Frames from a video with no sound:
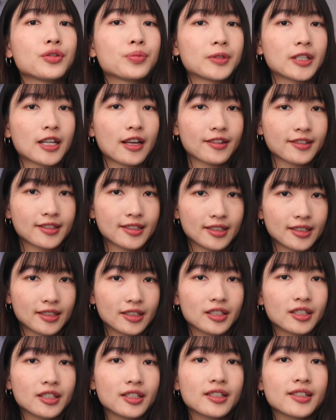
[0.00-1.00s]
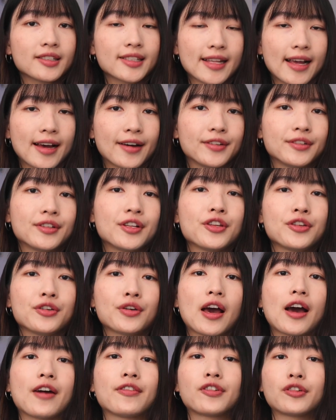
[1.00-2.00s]
To pronounce the sound,
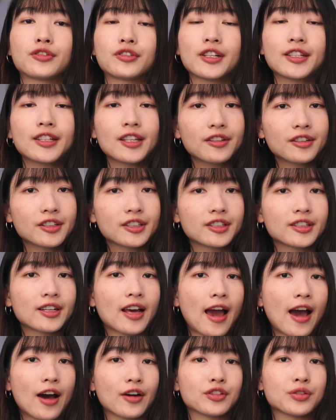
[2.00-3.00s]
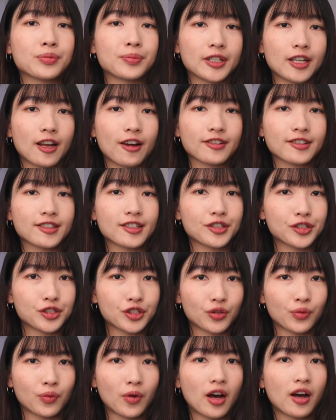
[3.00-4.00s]
you have already learned how to pronounce the
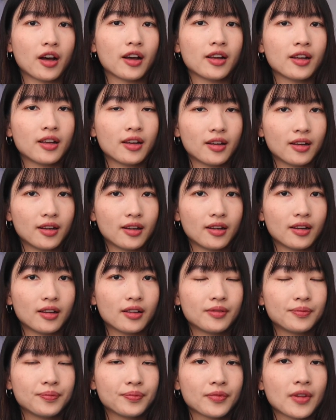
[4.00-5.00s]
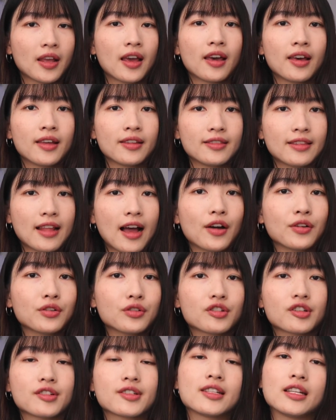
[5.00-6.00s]
shiwa Now
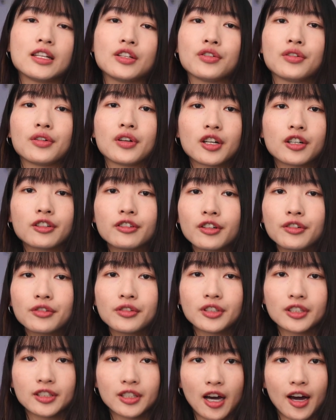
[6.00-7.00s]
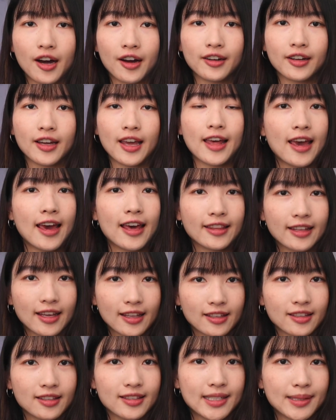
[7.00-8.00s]
you just need to curl your tongue and
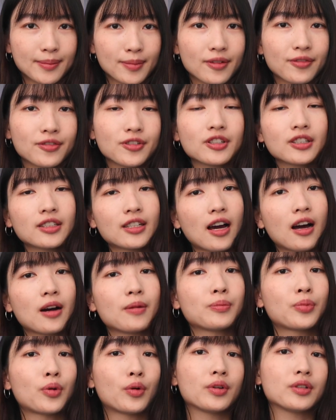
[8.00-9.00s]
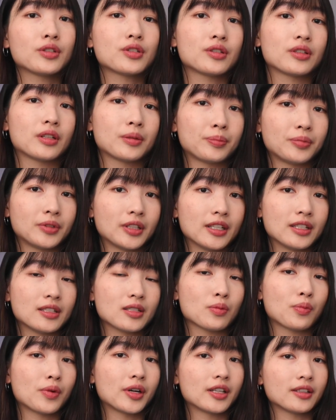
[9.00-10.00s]
let the tip of your tongue point to the
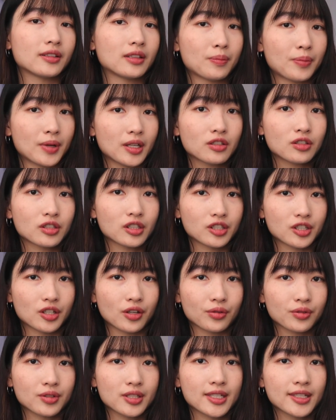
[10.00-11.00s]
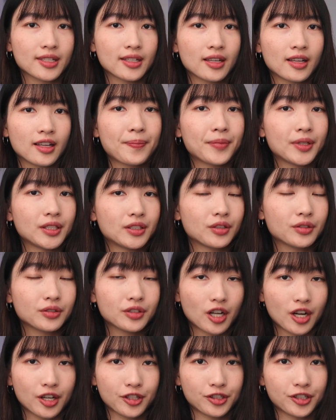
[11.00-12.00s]
place where the picture shows. But don't
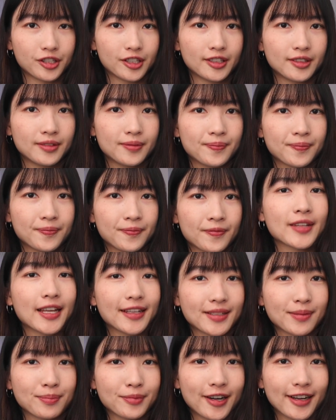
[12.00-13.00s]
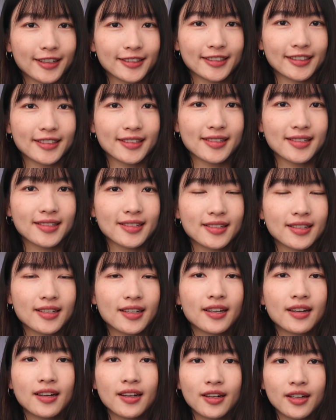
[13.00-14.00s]
touch it. Let's practice.
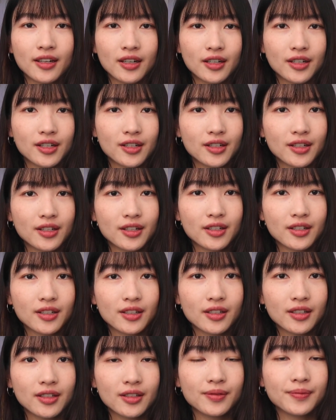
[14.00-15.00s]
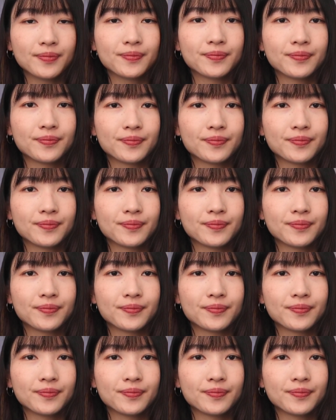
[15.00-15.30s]
Here